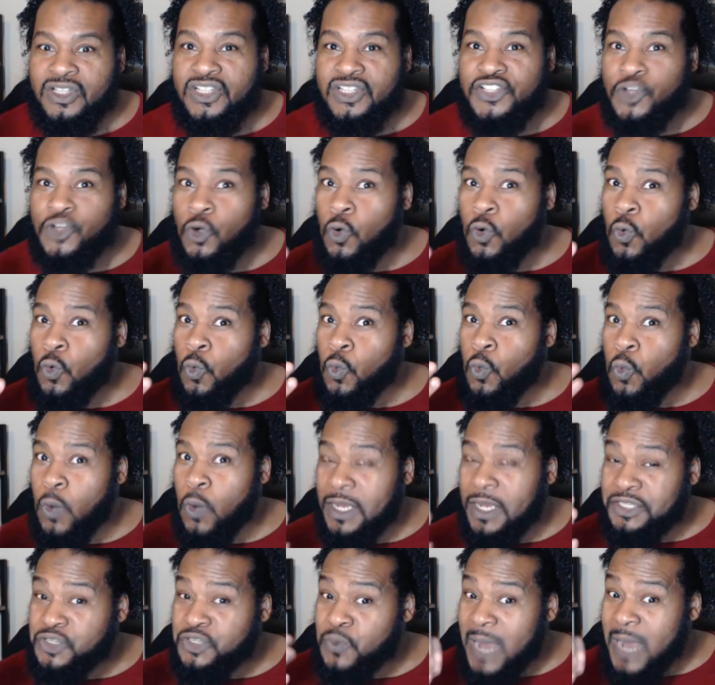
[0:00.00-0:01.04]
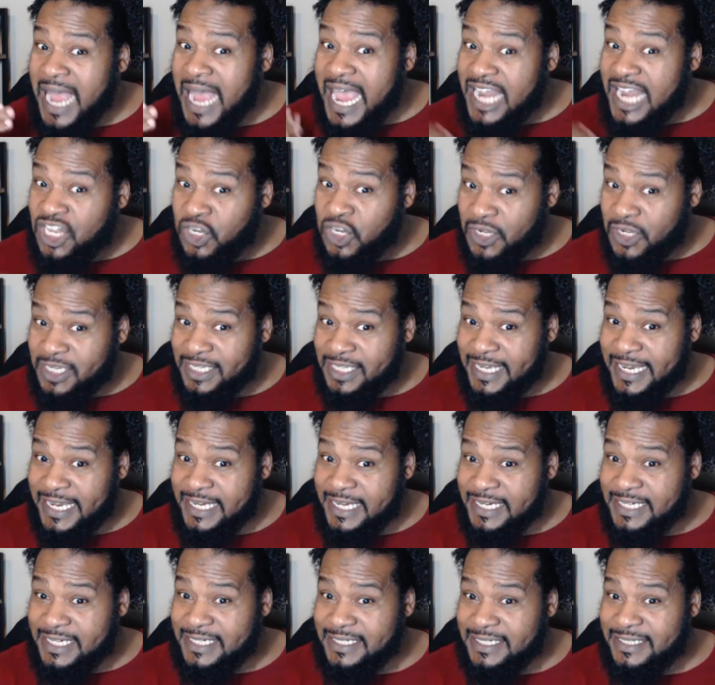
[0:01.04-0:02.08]
So, what do I look
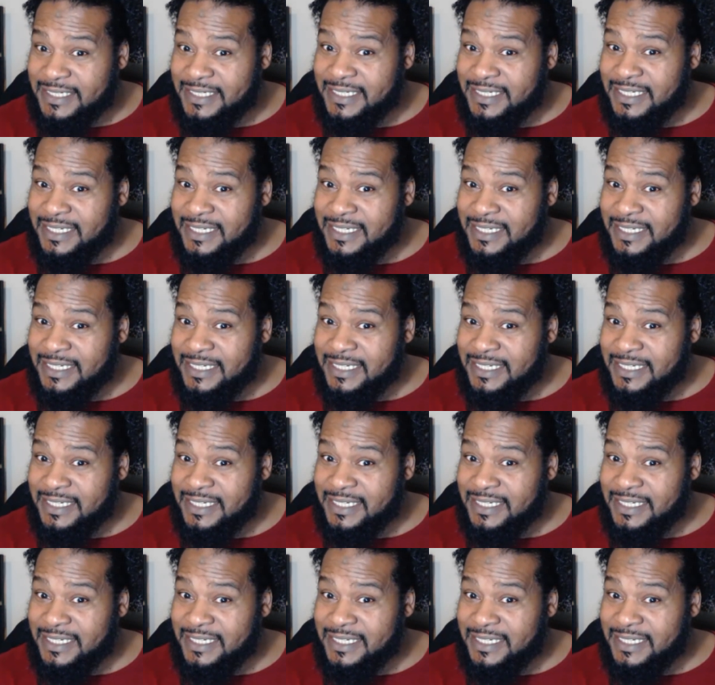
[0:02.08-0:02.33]
like